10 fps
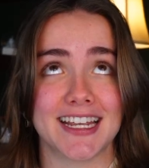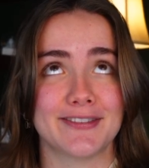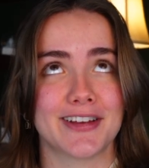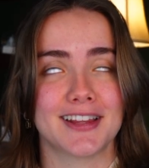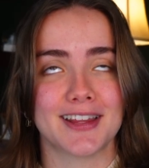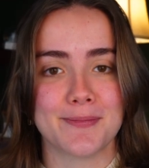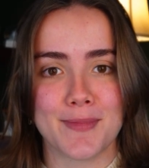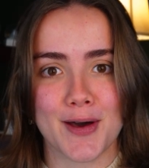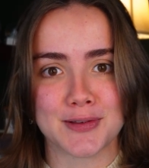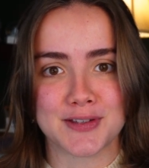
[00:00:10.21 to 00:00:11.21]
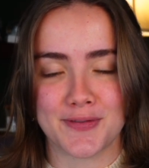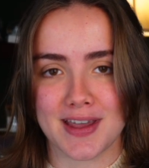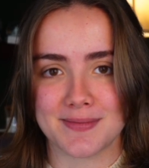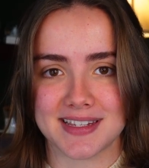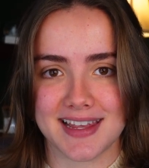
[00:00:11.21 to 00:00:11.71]
even the most
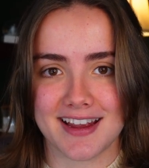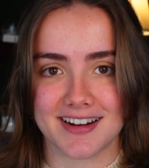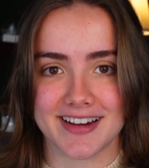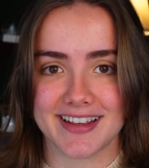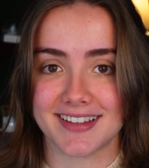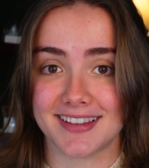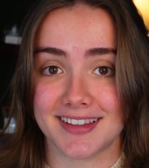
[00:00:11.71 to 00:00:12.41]
famous area,